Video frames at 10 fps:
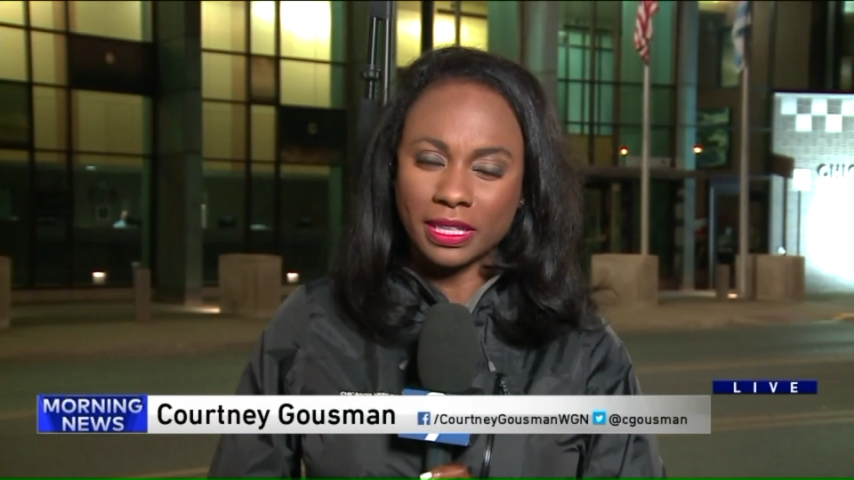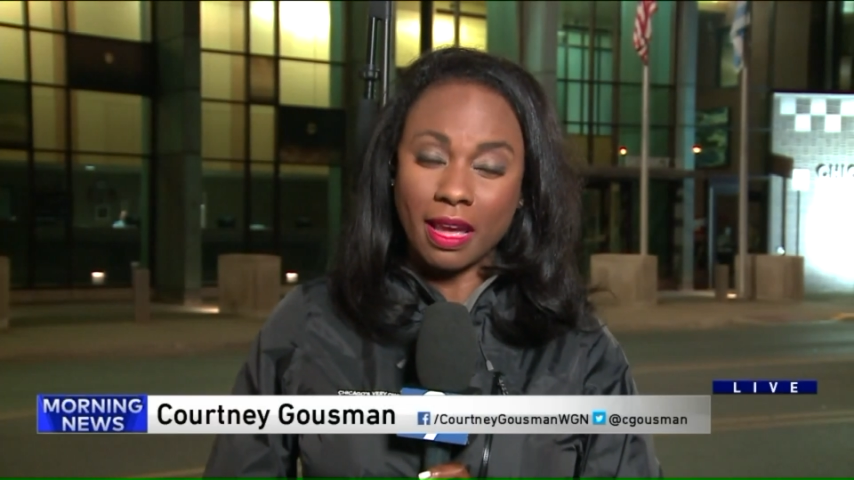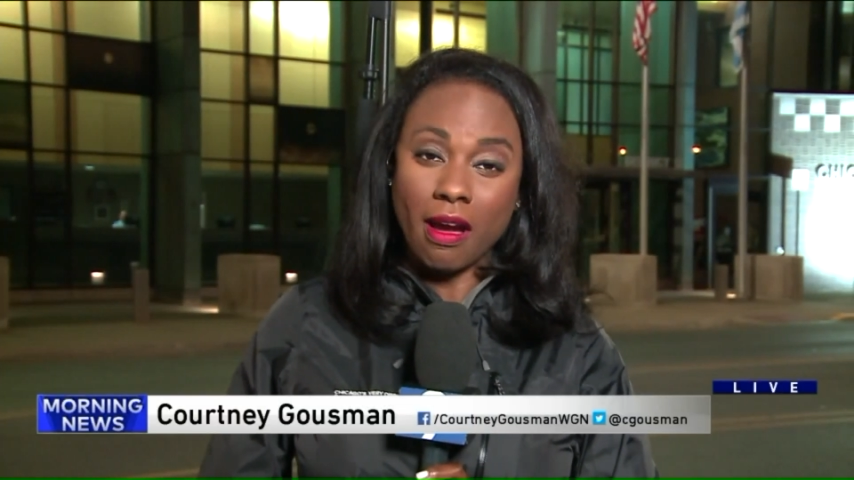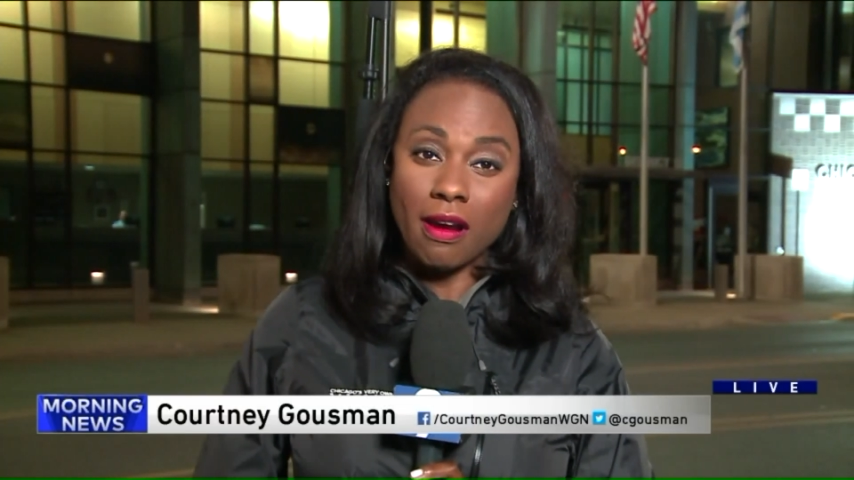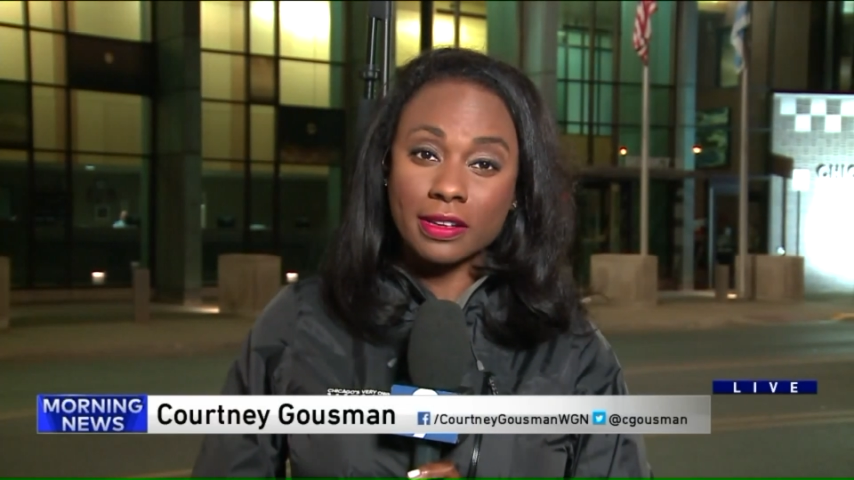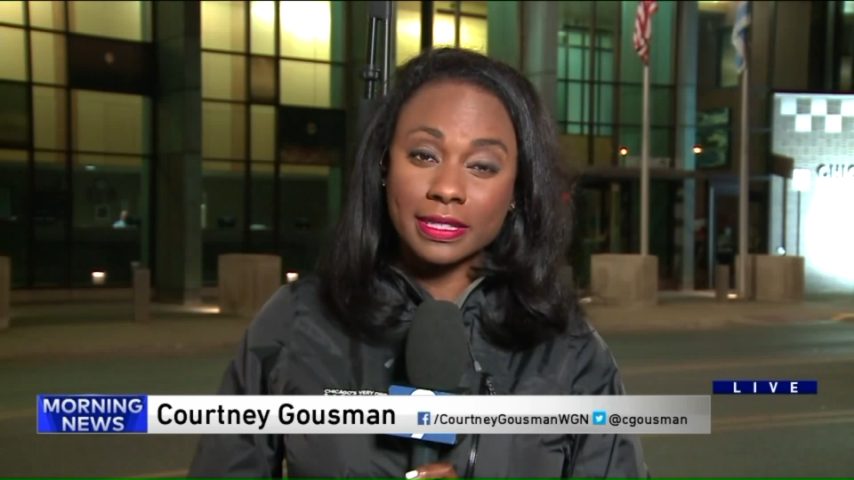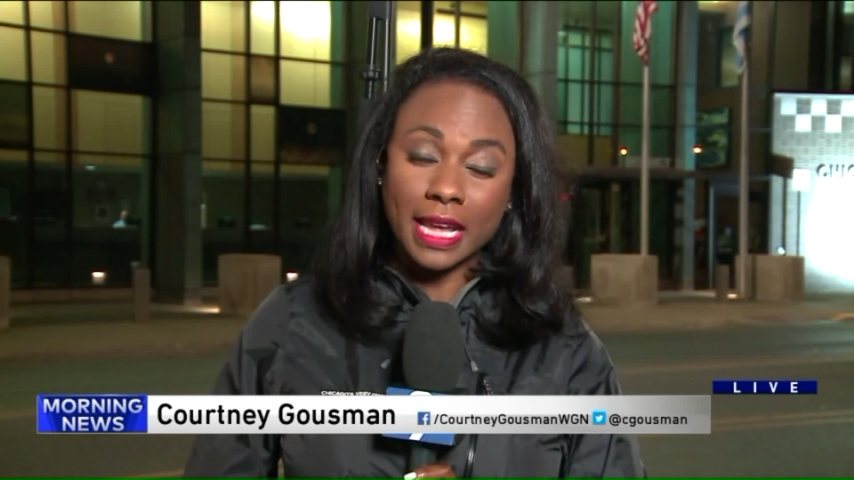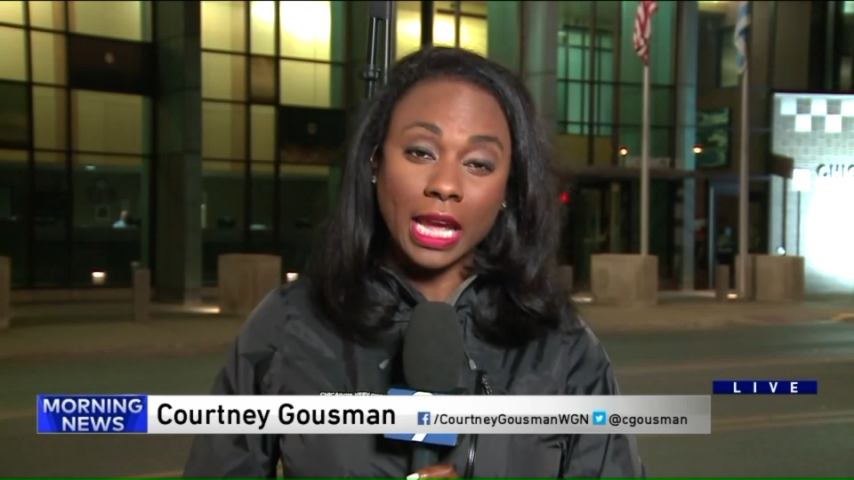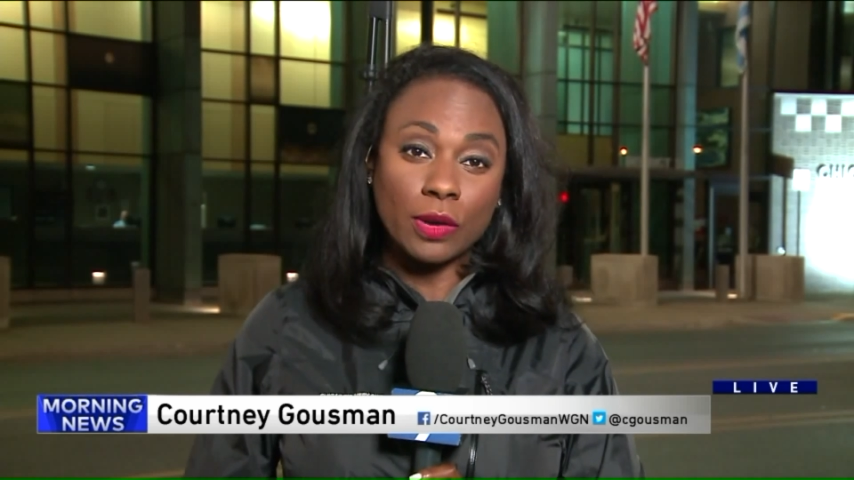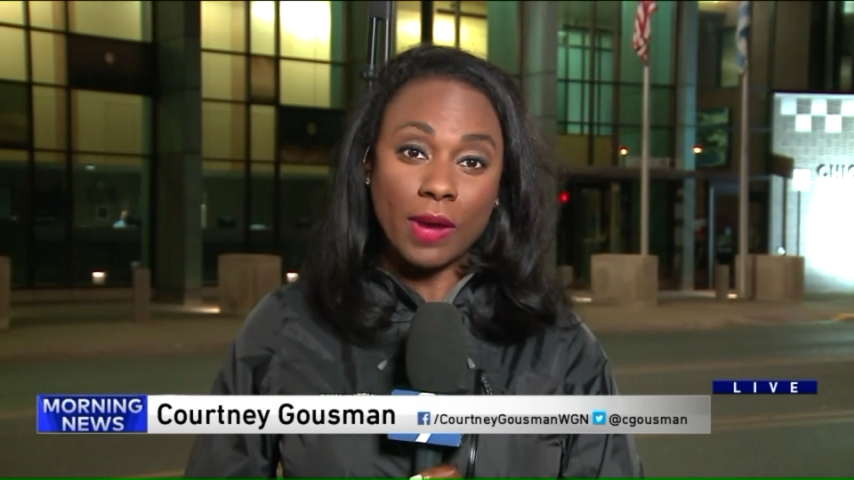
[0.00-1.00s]
but they are
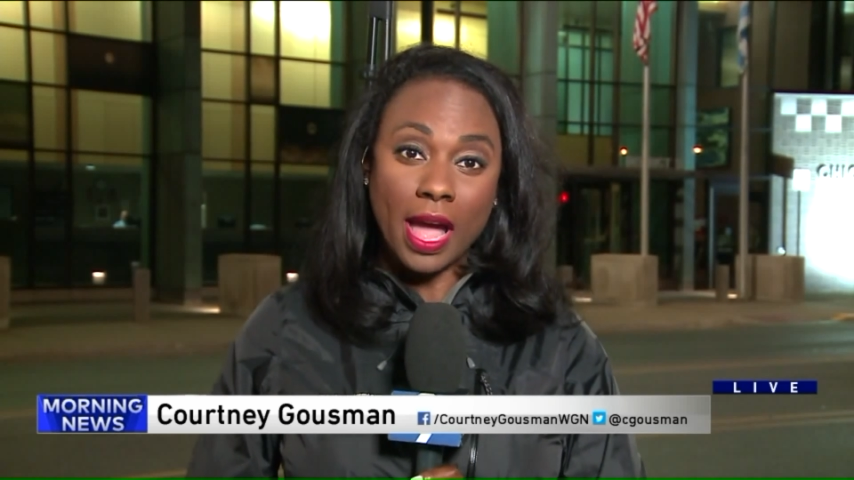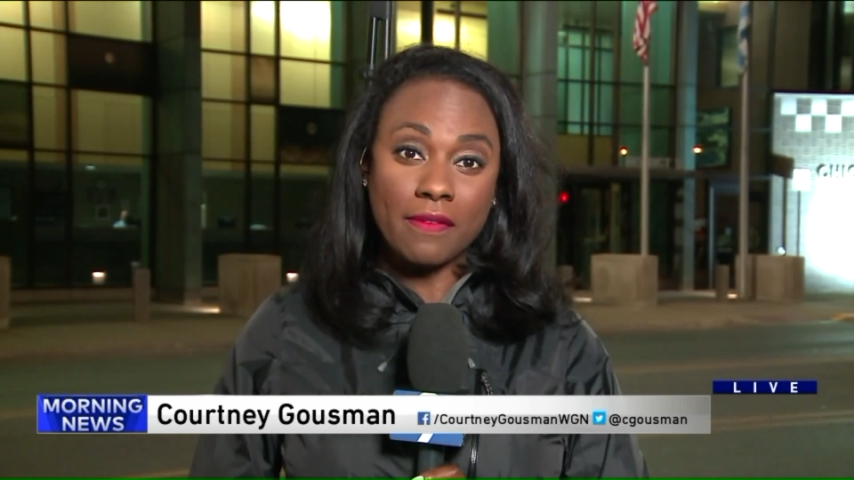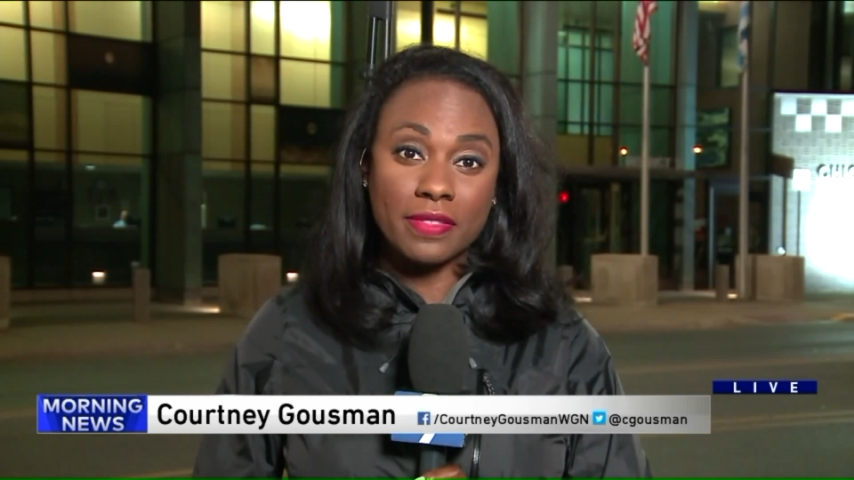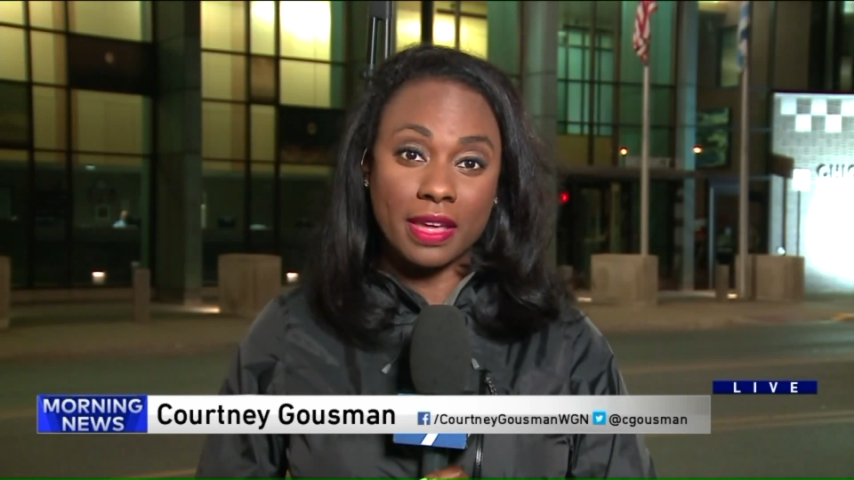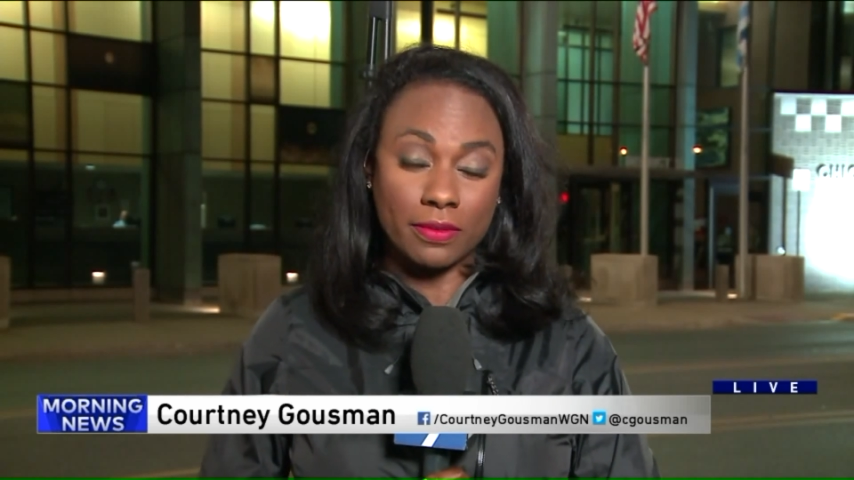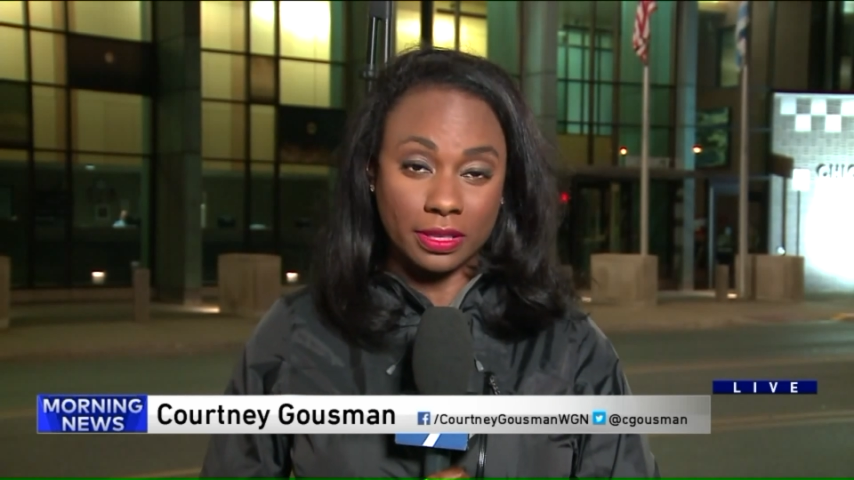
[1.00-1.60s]
saying whoever